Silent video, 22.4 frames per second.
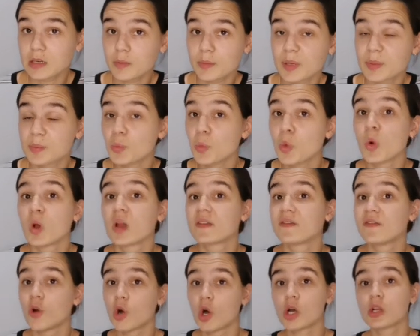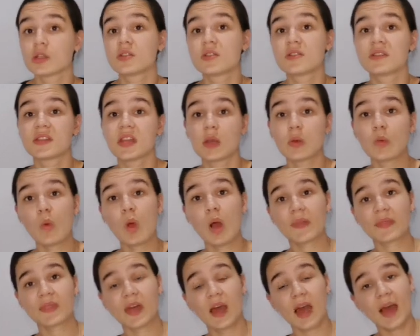bit more advanced than
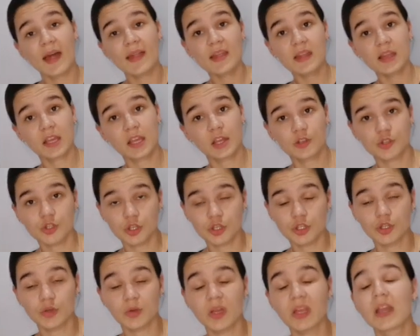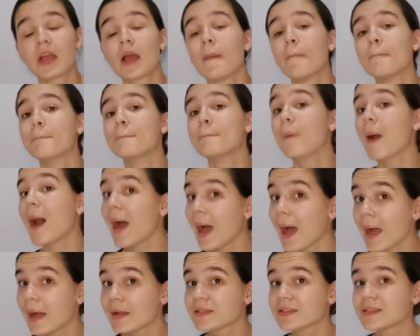what the other kids are doing,
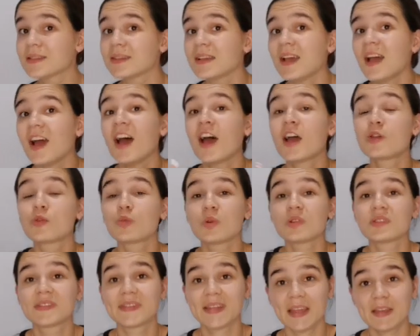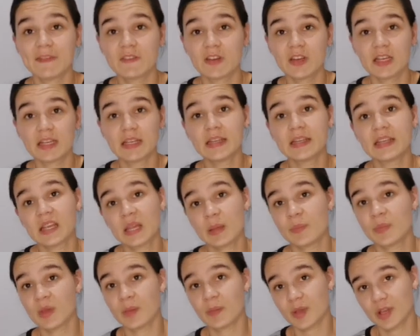but it will definitely
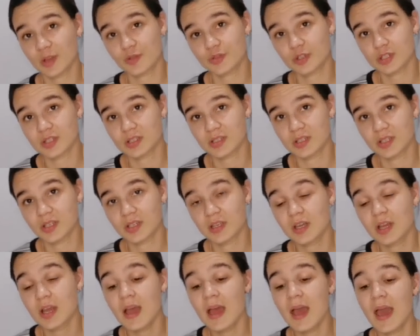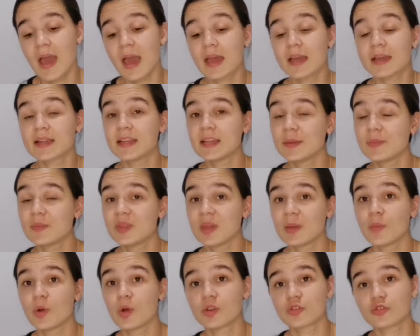keep them interested and keep
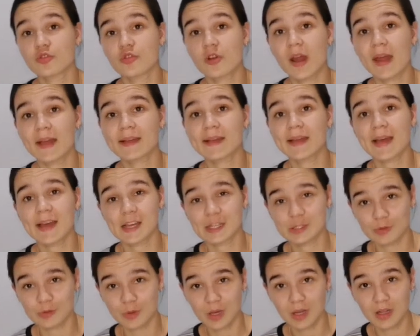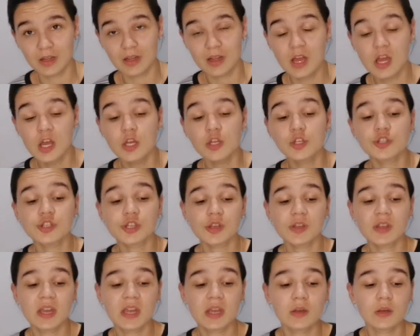them on track as well.
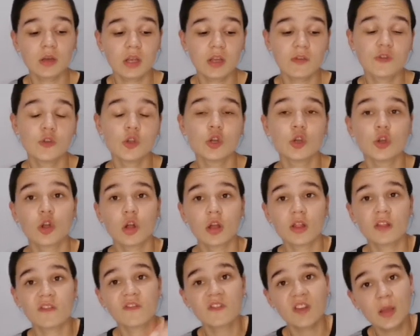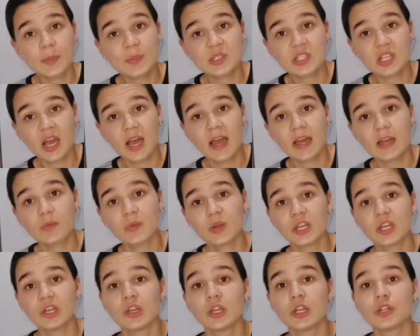So then if you look on the flip side,
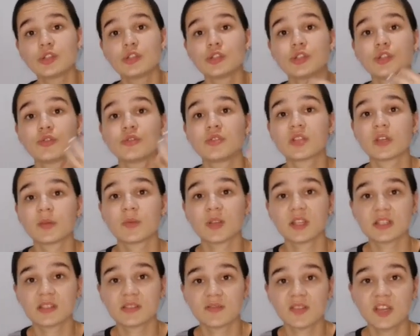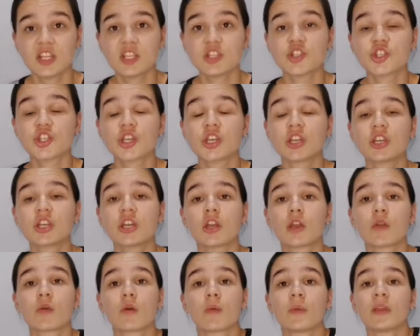when you need to do some intervention,
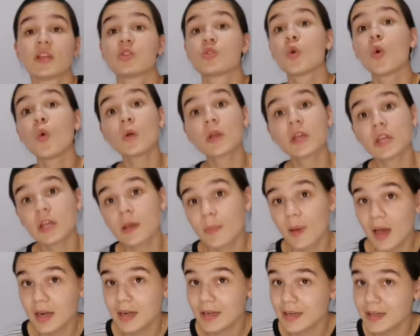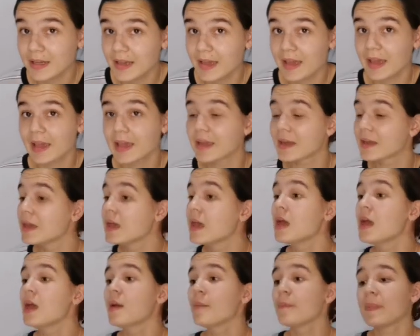it will be talking about it again,
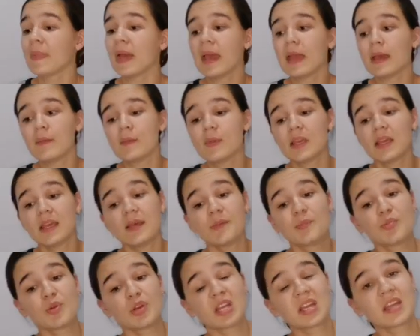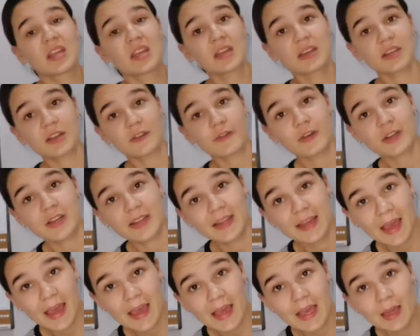maybe bringing a different
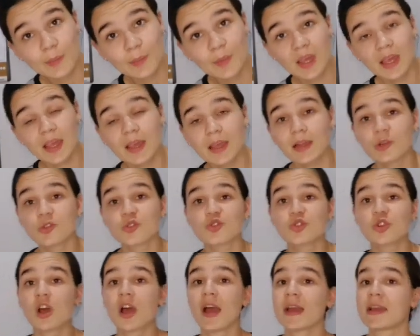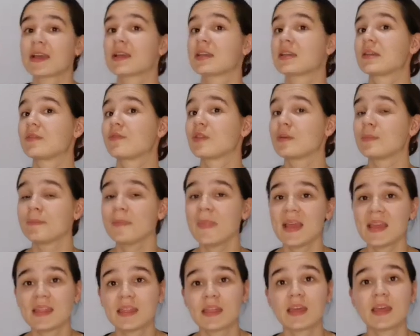game in, trying a different
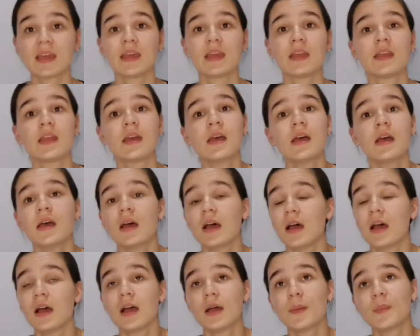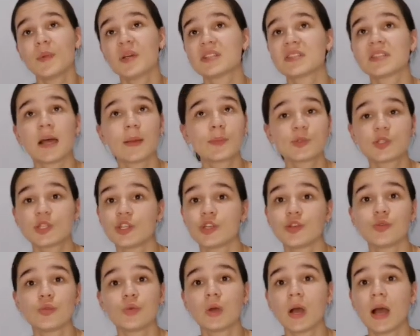method. It's up to
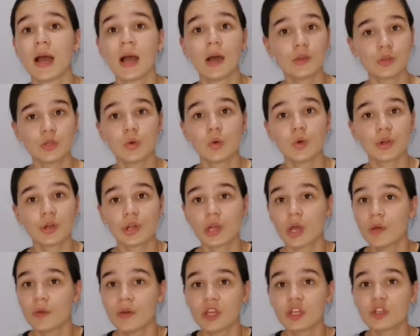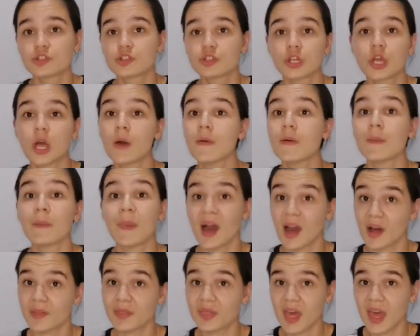you how you're going to go
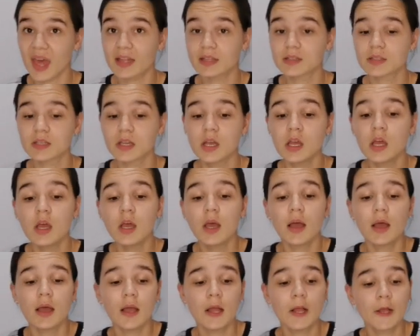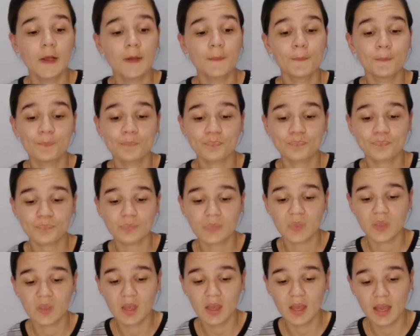about that. And
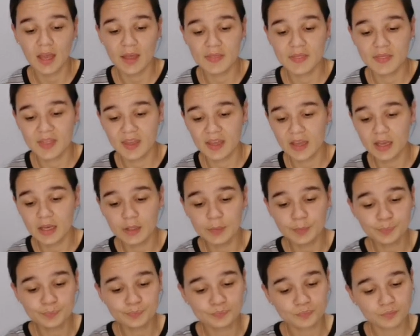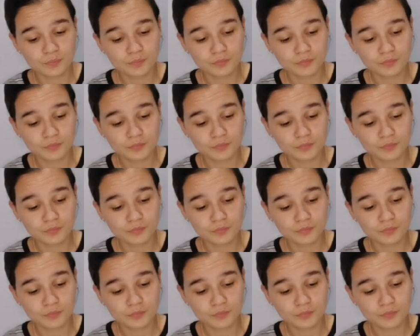then